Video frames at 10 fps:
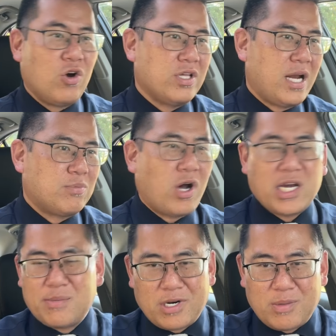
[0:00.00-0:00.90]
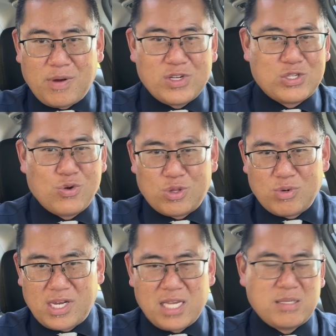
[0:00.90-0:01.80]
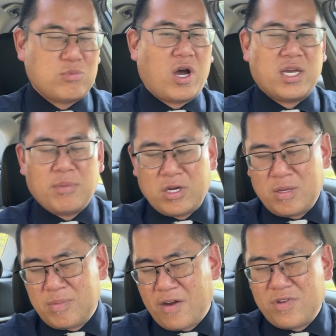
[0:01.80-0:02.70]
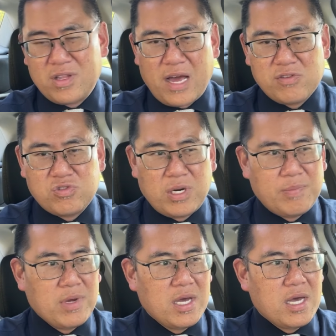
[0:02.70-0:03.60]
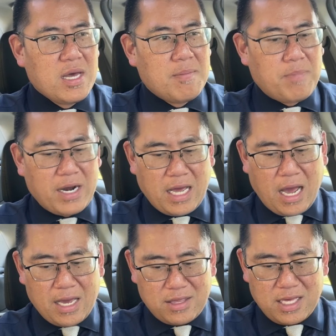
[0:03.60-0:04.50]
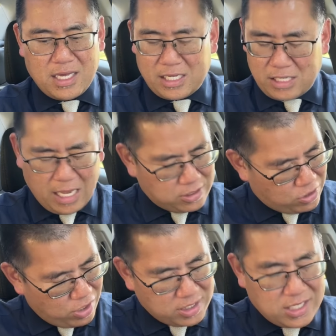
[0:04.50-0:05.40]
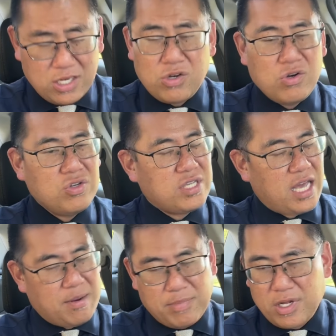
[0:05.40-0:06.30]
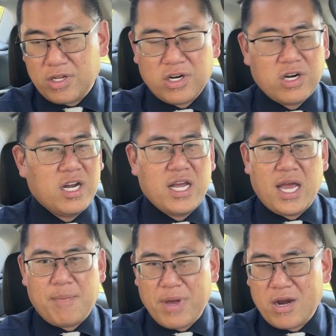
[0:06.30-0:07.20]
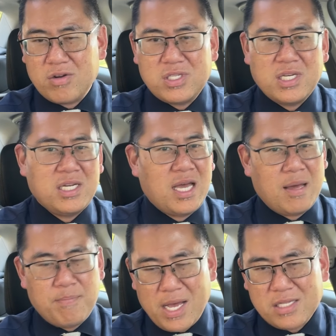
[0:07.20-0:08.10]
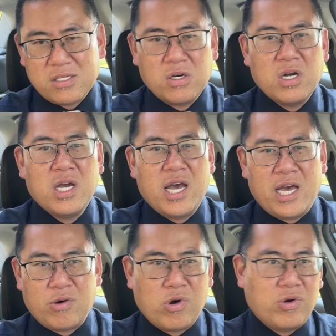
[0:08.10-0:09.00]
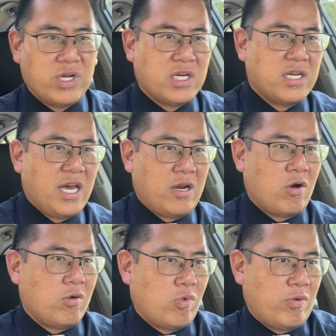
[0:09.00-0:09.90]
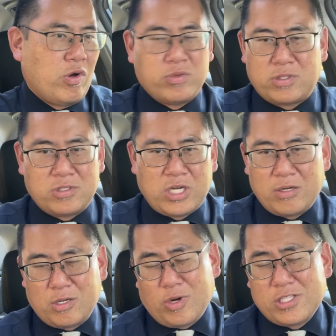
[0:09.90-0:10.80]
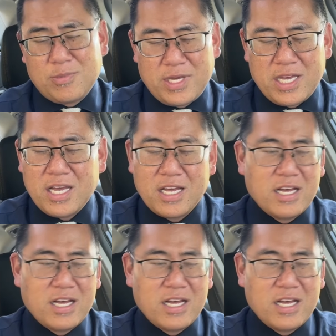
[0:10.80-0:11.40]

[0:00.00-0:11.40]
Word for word: that I'm talking about him every 2 or 3 days. I'm talking about him every live stream, but I think as good as Hughes and Miller and Pettersson and Boeser and Hronek and what we hope Jake DeBrusk to be,